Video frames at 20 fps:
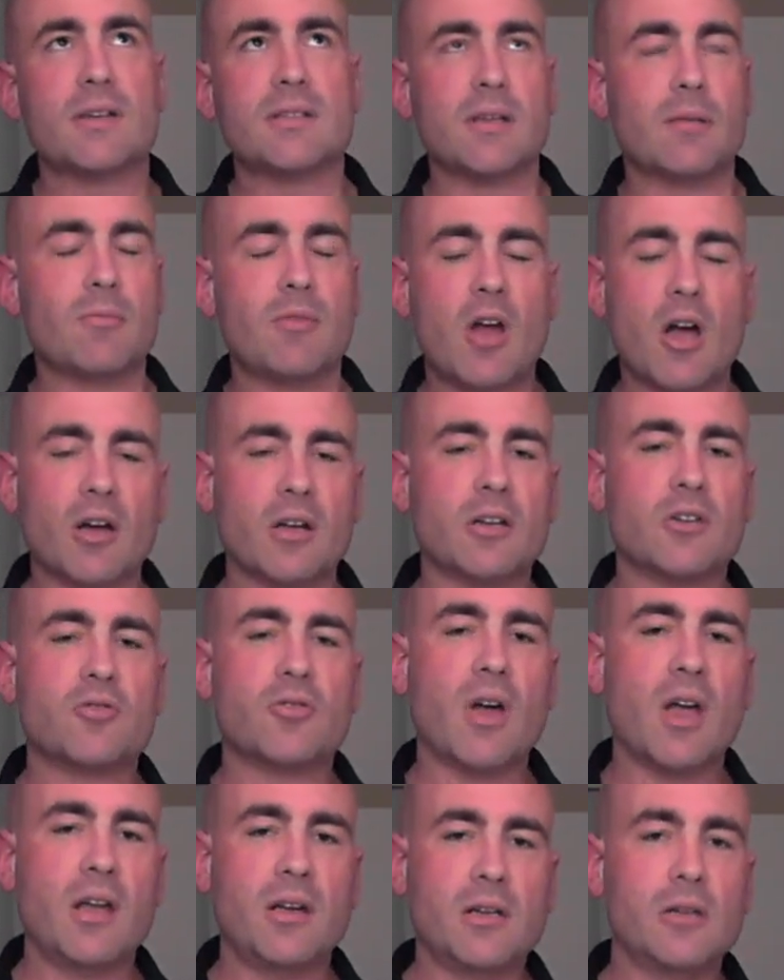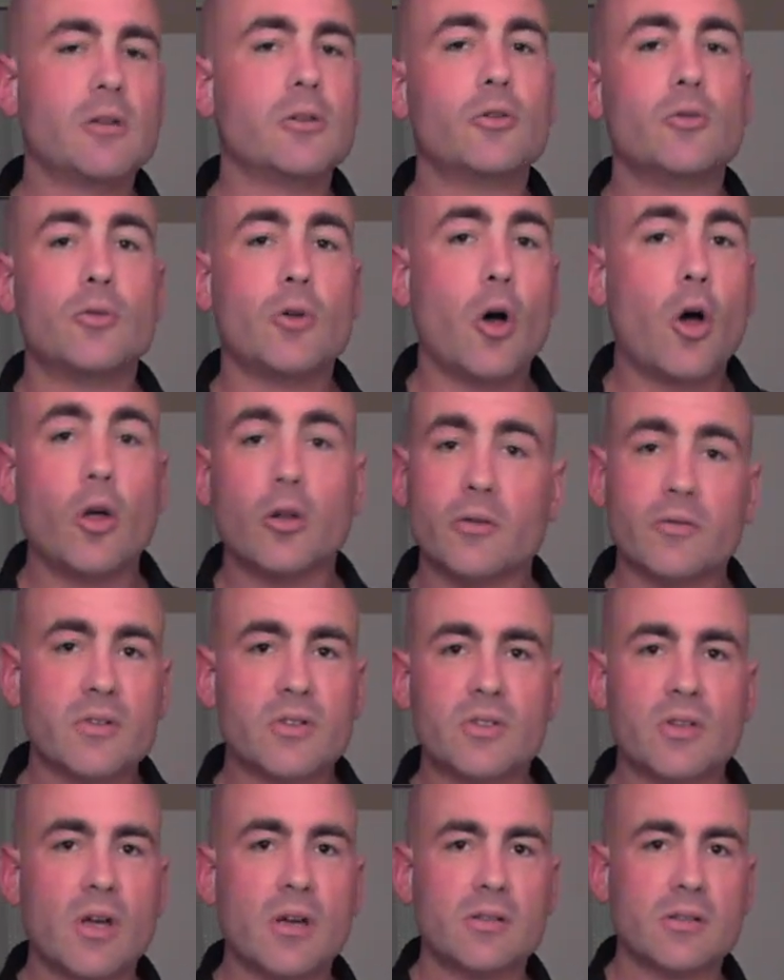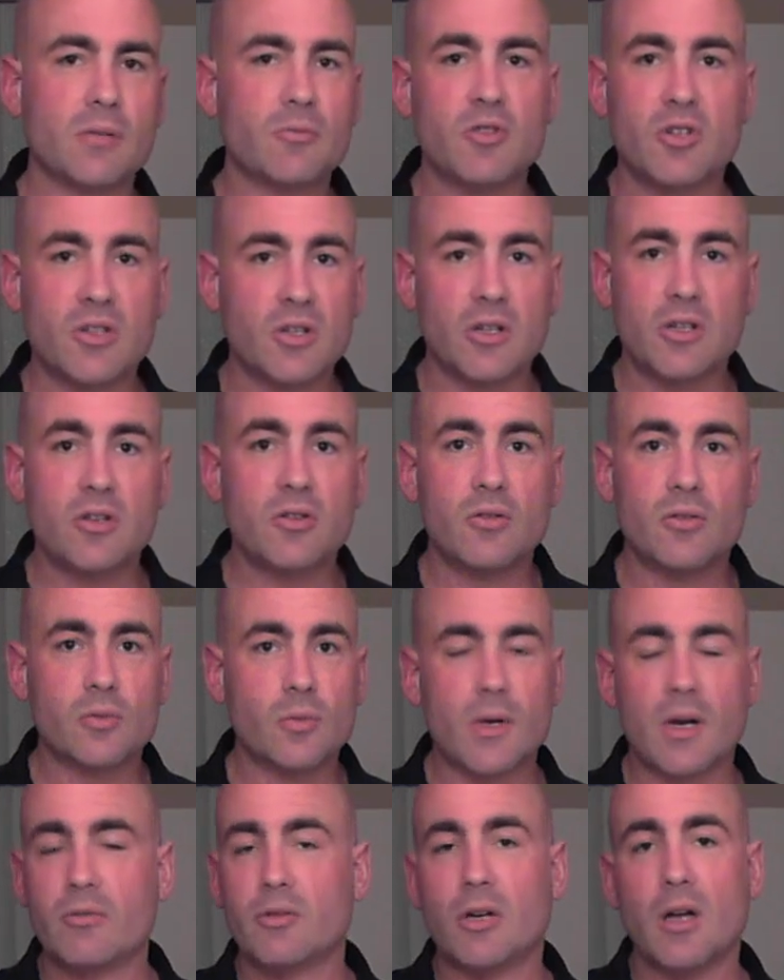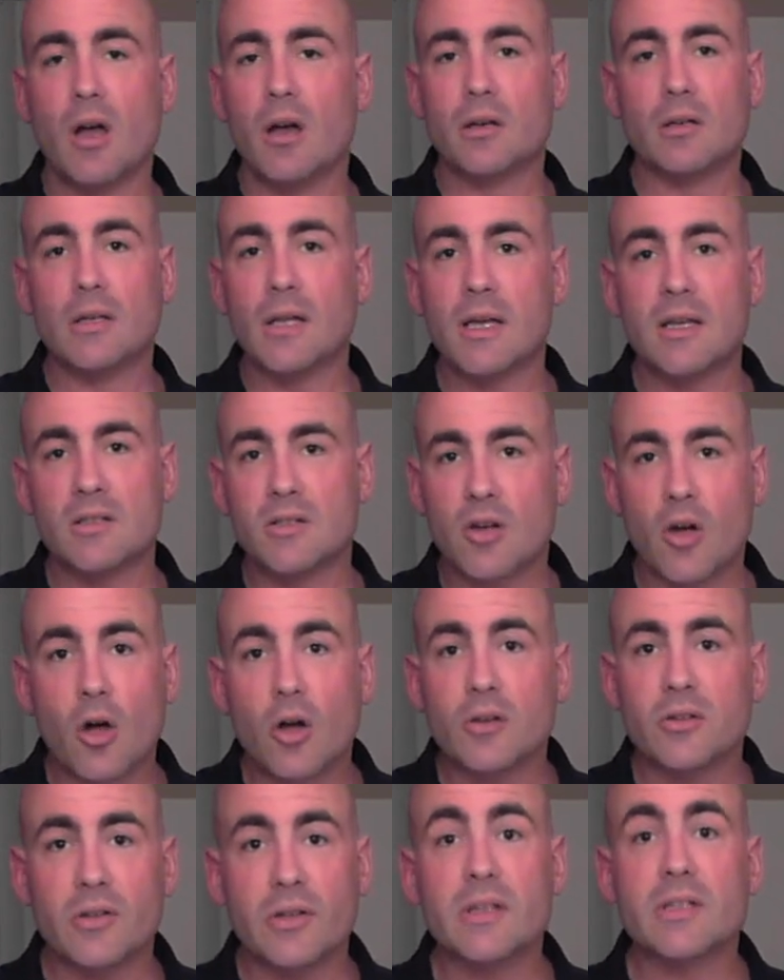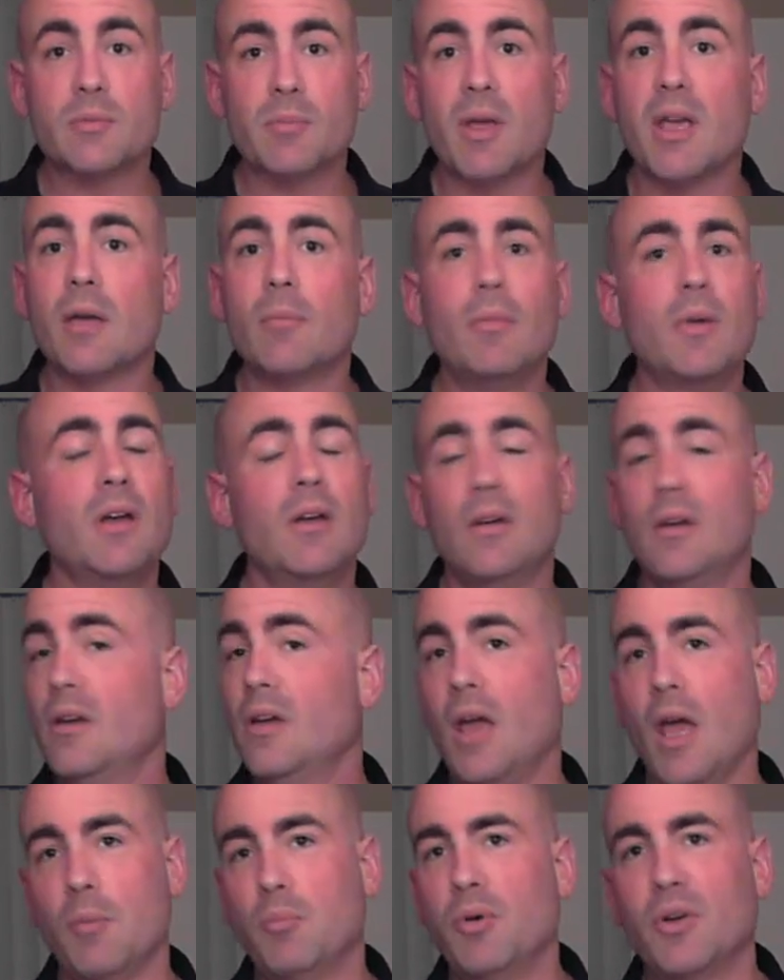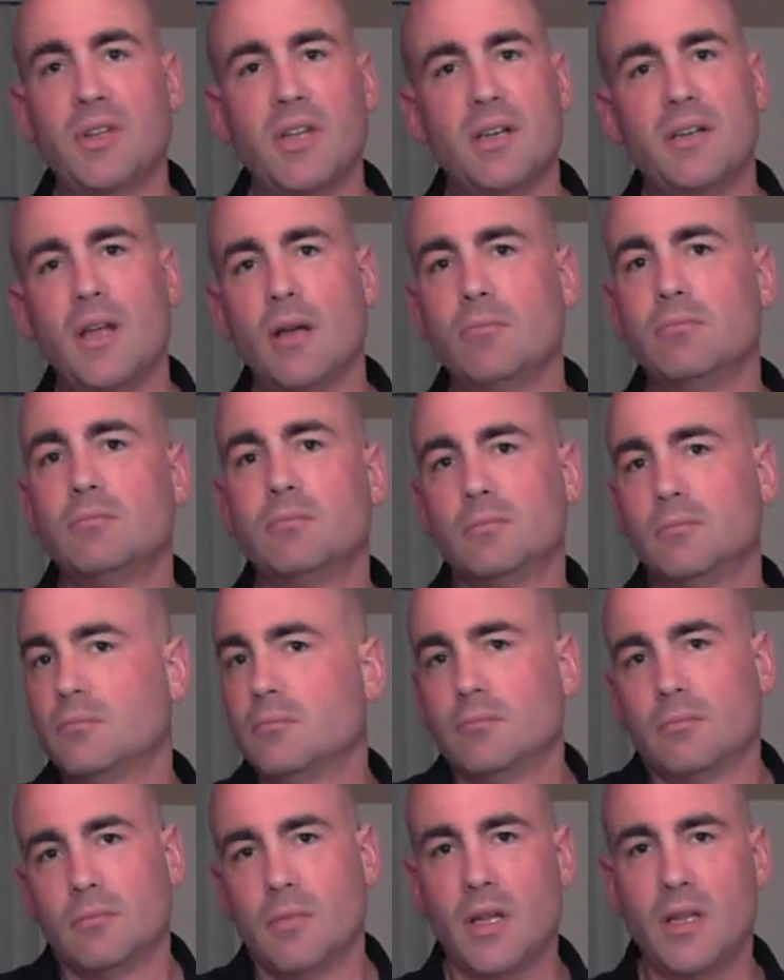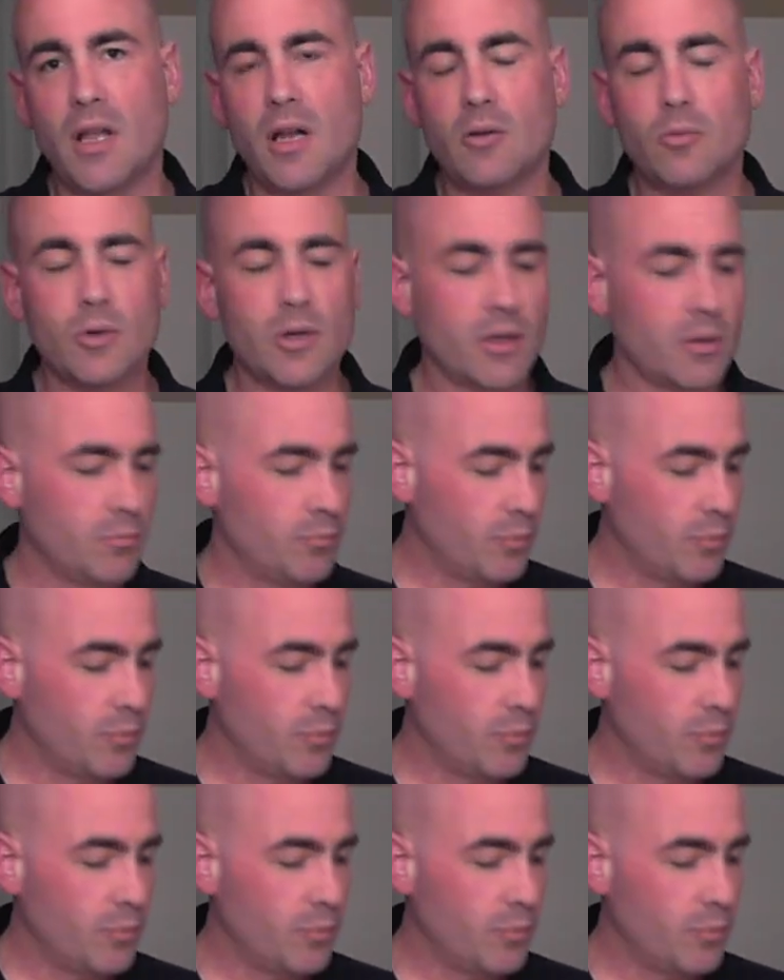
I'm not going to try and include all of the sauce. I'm just going to use whatever got glazed onto the Spam and put that down, and that'll work.